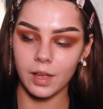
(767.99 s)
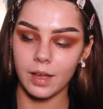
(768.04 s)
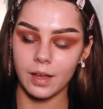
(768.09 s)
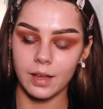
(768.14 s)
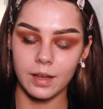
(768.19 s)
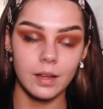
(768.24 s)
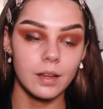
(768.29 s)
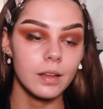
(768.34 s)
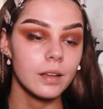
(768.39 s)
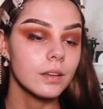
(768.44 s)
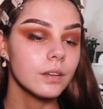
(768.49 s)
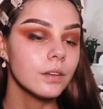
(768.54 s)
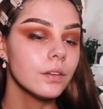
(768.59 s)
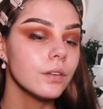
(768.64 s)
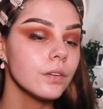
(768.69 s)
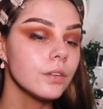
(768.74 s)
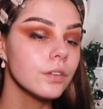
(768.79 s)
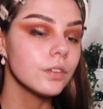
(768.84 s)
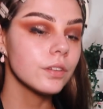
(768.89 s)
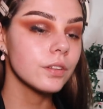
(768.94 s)

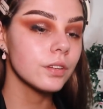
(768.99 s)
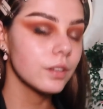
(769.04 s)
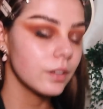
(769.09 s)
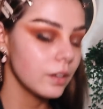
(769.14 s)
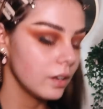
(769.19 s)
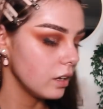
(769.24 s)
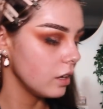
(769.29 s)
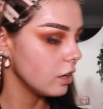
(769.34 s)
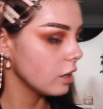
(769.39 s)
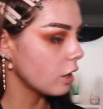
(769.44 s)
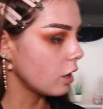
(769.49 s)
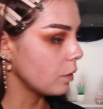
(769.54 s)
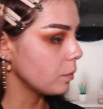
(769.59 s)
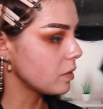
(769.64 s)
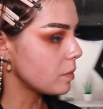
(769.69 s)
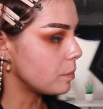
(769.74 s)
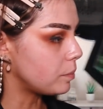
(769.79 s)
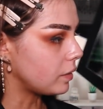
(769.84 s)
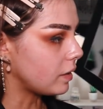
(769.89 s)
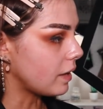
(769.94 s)
and go with
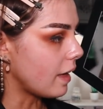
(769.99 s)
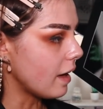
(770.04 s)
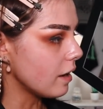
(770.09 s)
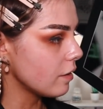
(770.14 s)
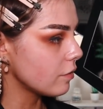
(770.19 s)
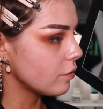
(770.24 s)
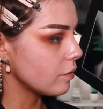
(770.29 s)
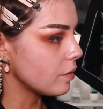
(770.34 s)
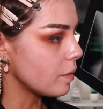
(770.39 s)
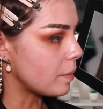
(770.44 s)
the black from the